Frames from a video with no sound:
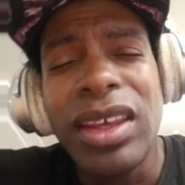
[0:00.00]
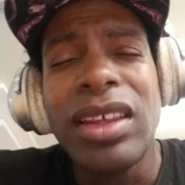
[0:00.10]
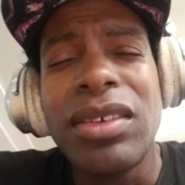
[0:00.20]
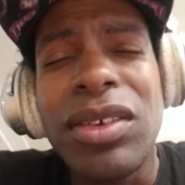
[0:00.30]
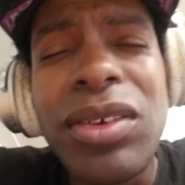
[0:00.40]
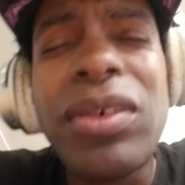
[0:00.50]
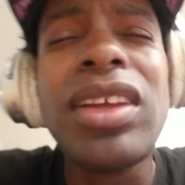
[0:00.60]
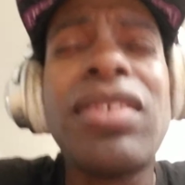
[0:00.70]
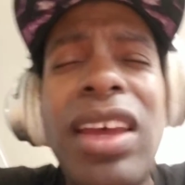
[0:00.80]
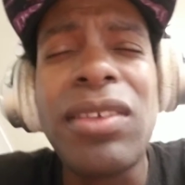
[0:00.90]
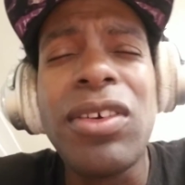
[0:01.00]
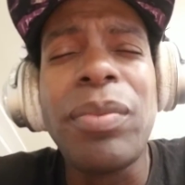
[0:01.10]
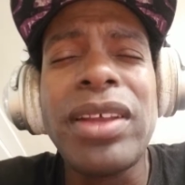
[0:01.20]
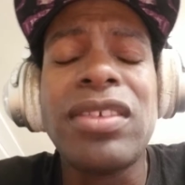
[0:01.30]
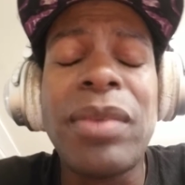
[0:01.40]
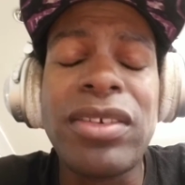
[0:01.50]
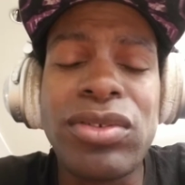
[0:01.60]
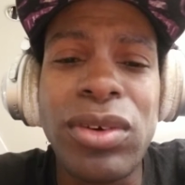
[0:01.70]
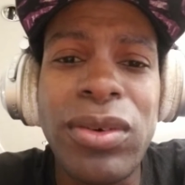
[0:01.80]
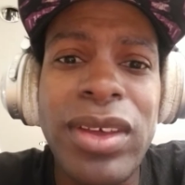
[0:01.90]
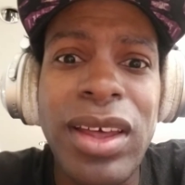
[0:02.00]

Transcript: it's time to go back to my story